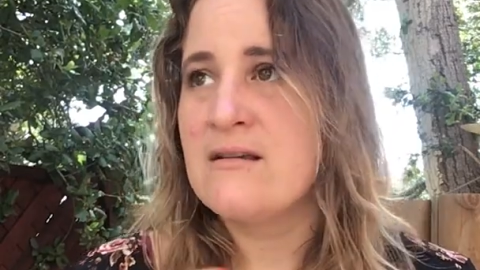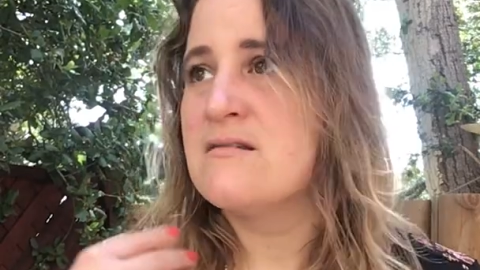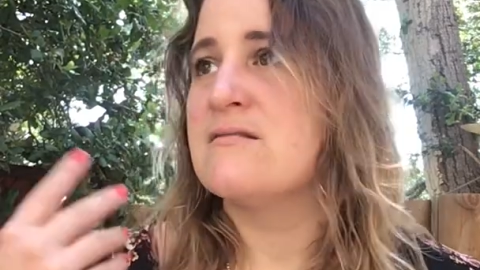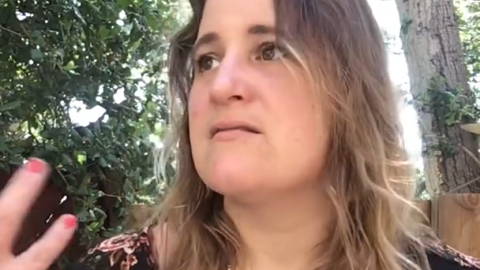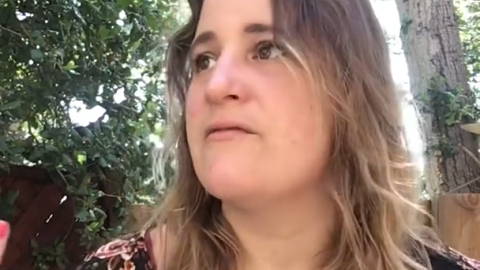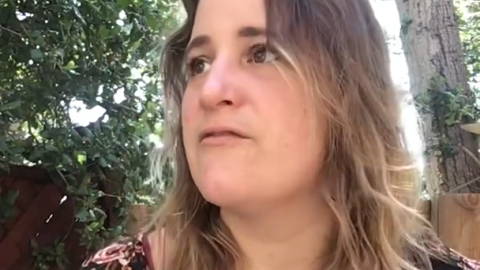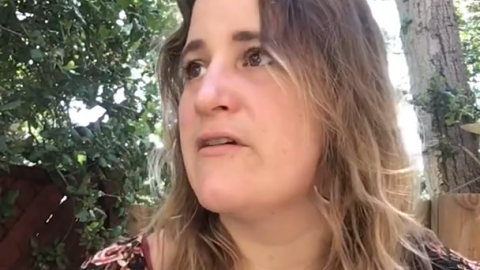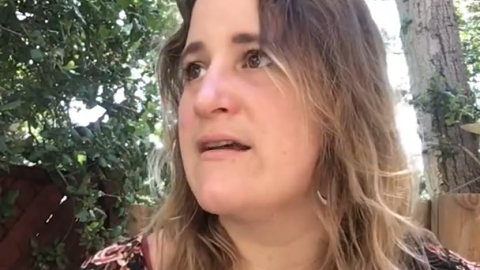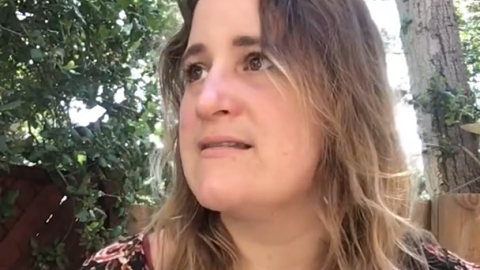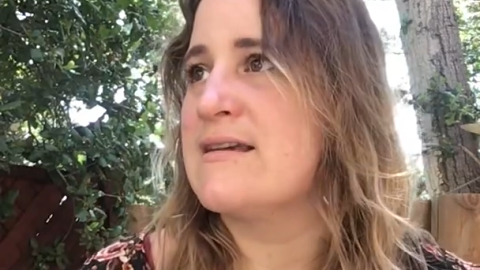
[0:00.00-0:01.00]

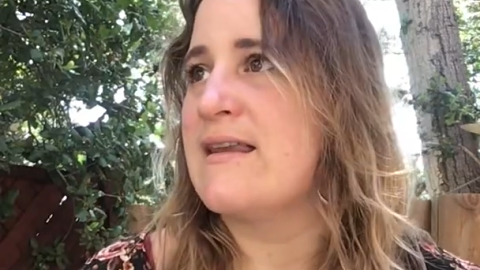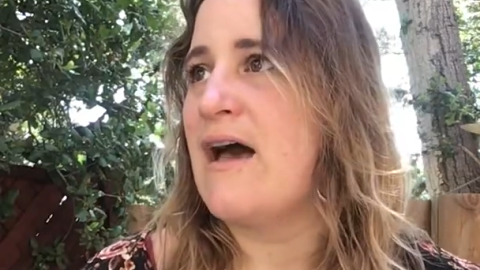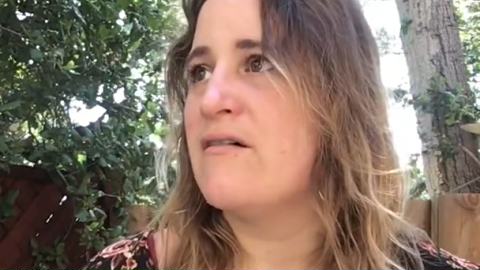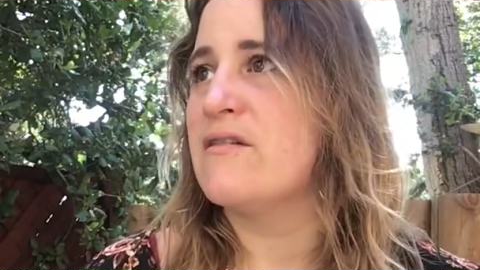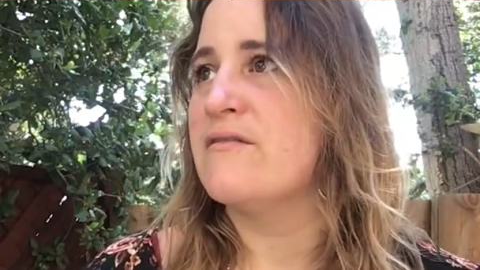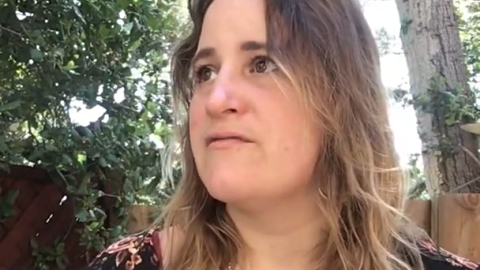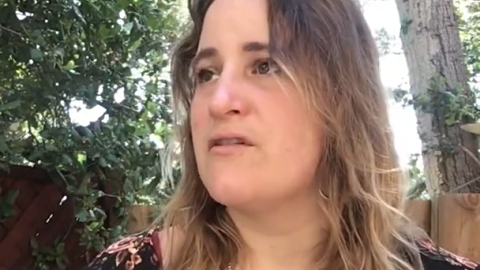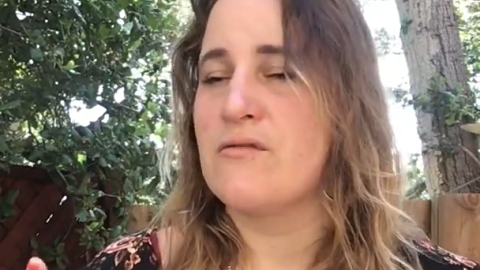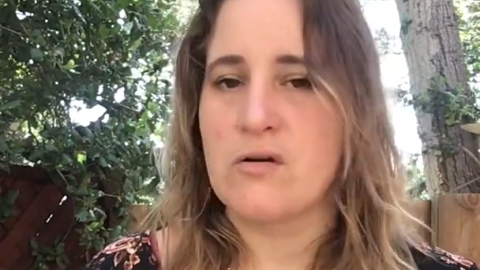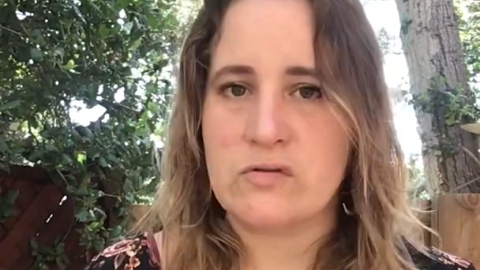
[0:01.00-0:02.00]
suffering, to get out of
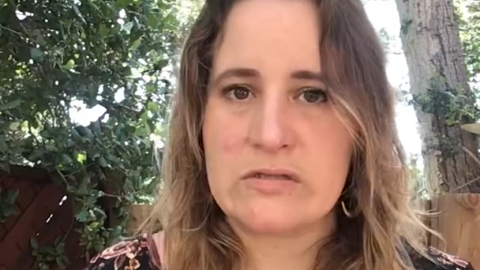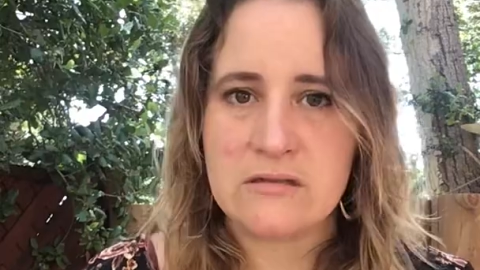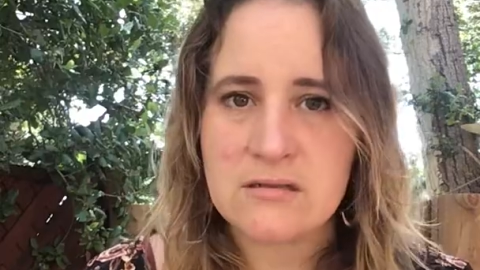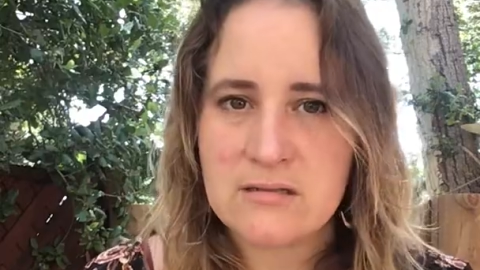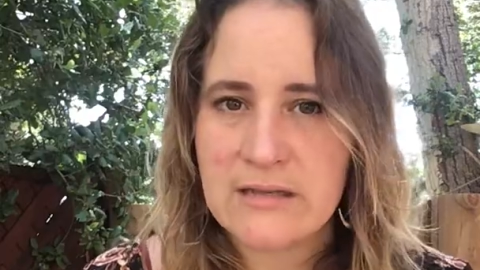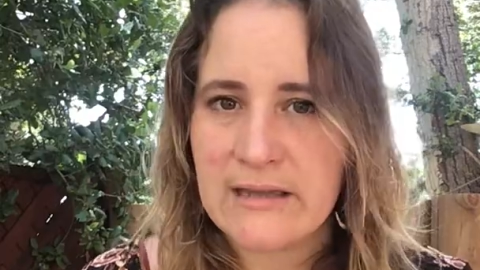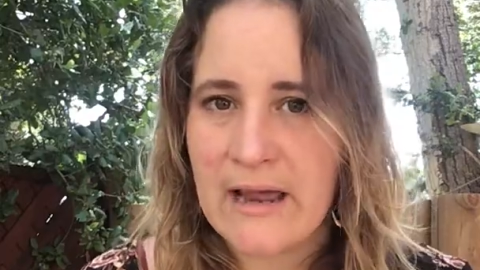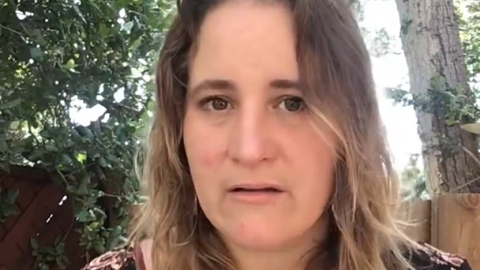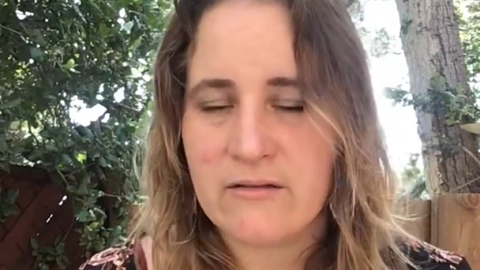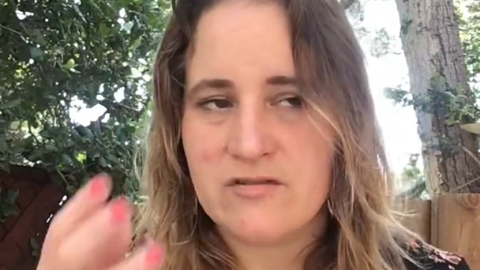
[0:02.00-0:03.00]
neurosis, to get
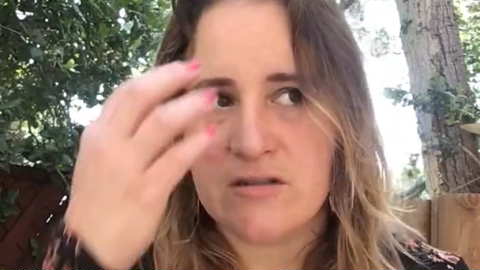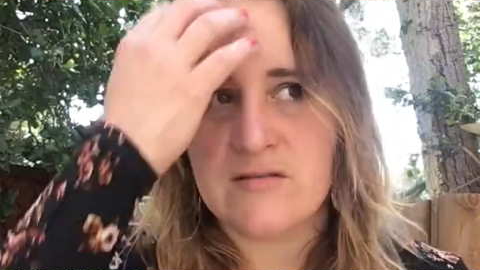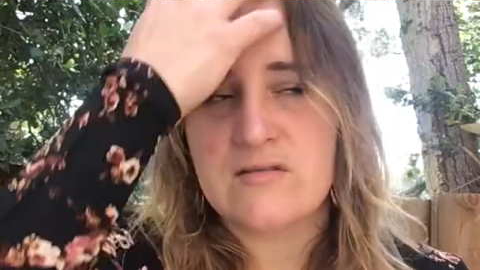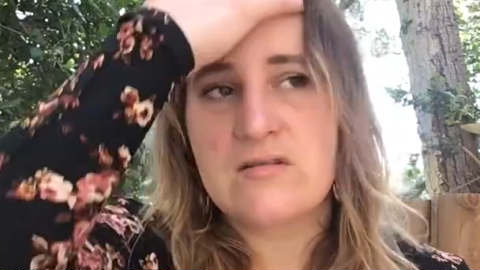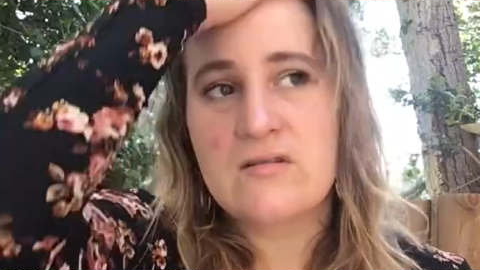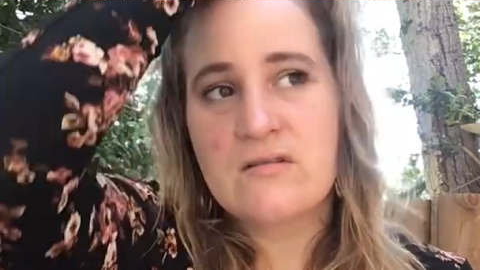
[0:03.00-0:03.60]
out of just,